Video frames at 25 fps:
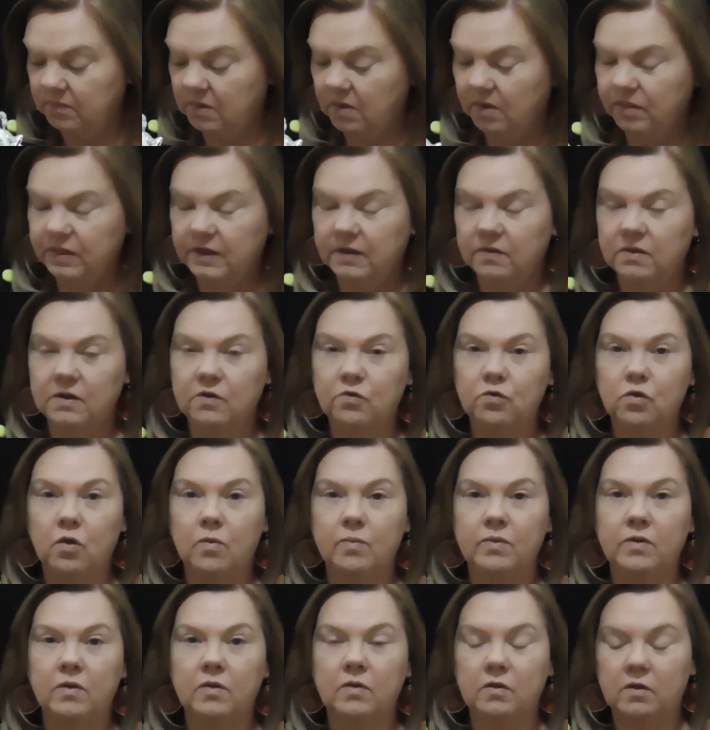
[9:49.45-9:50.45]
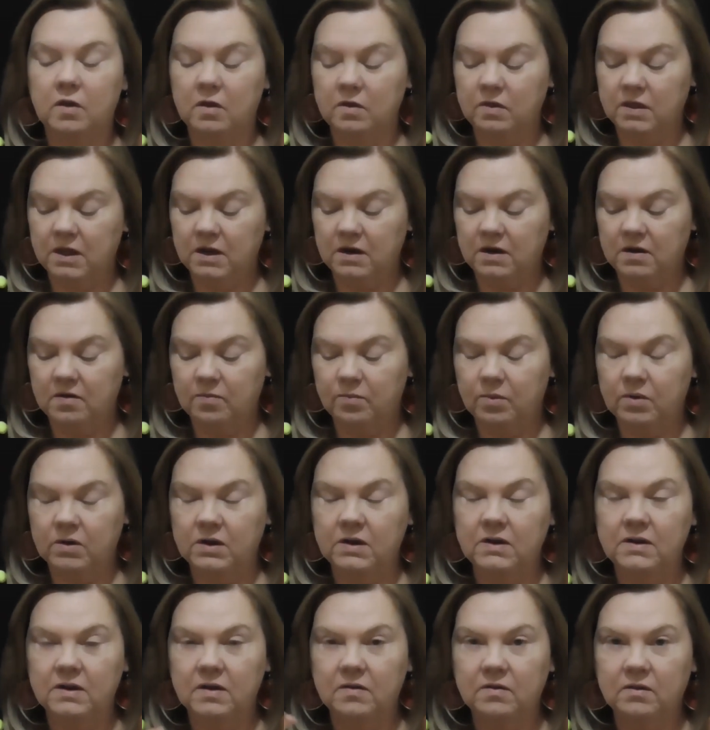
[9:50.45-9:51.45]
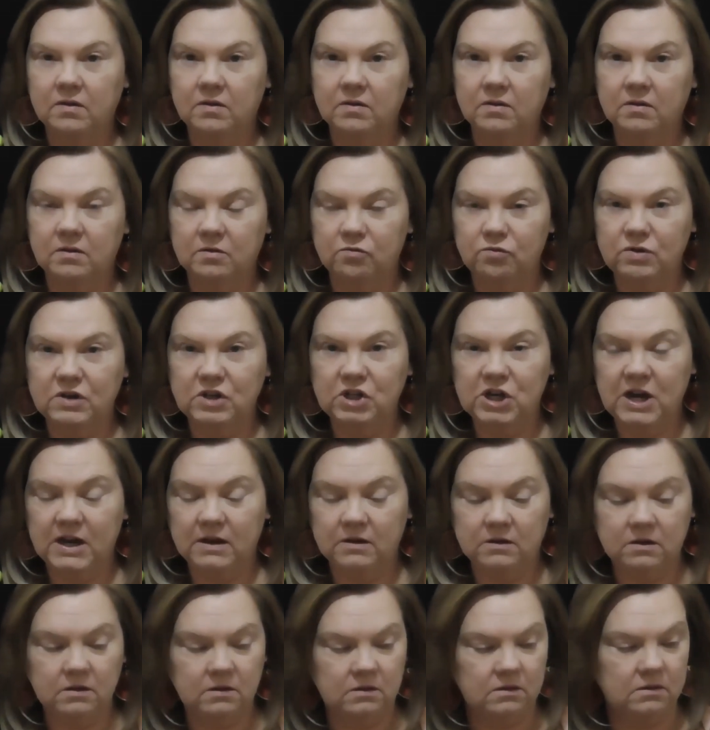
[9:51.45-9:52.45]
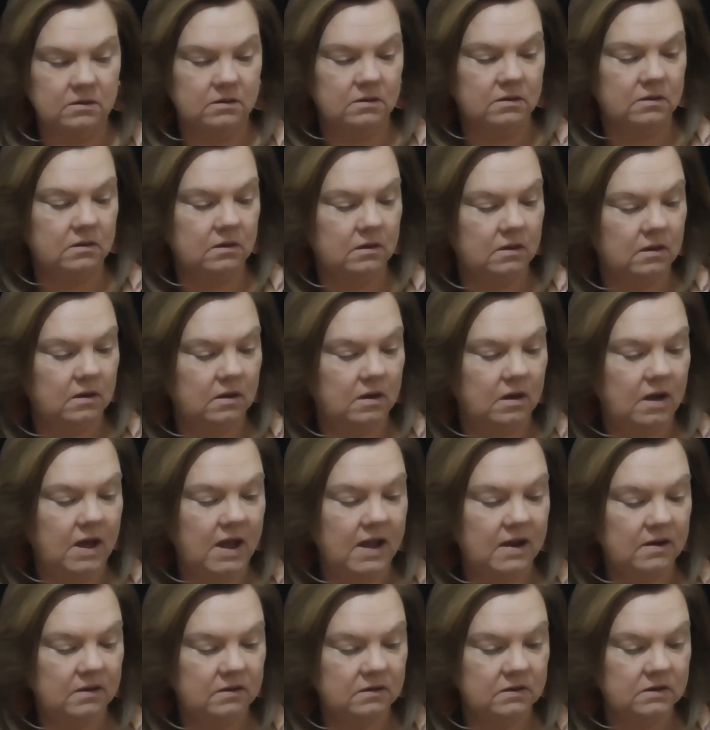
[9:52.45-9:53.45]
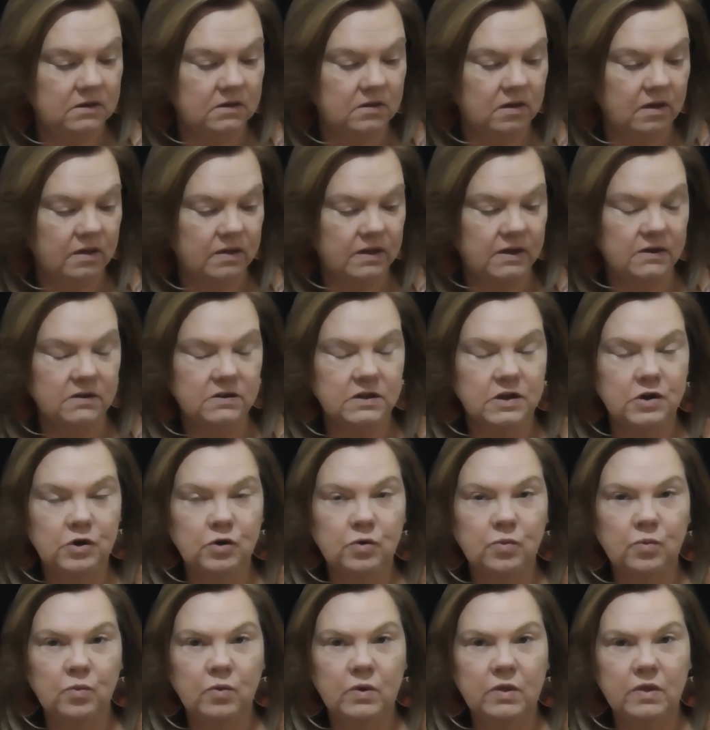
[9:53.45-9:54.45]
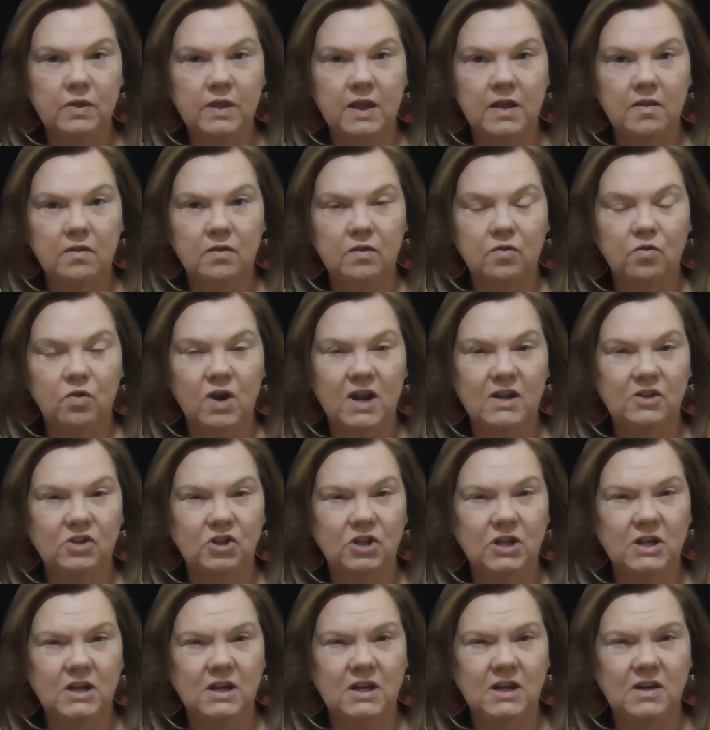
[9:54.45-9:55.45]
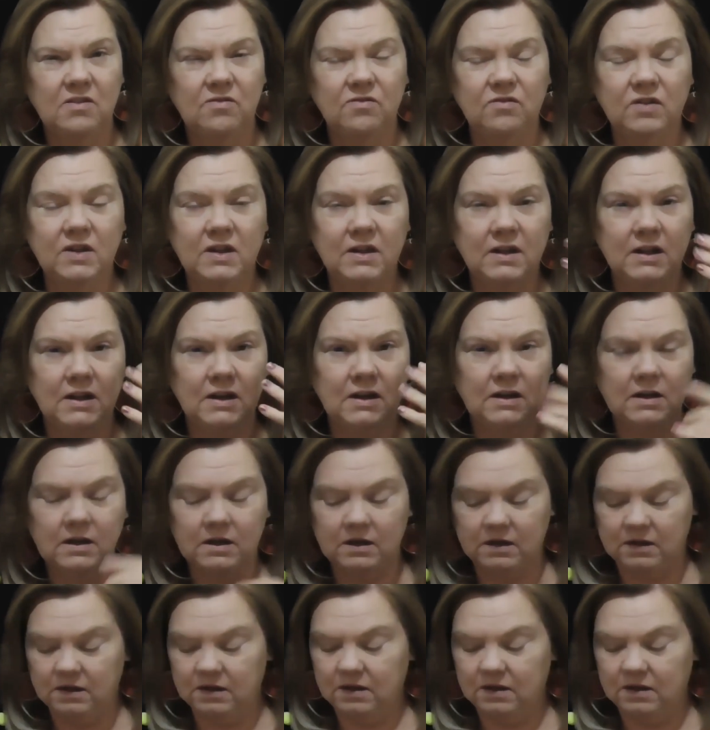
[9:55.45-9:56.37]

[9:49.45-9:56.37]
I think the drops are so that his body doesn't reject it, and I think to help with that scratchy feeling.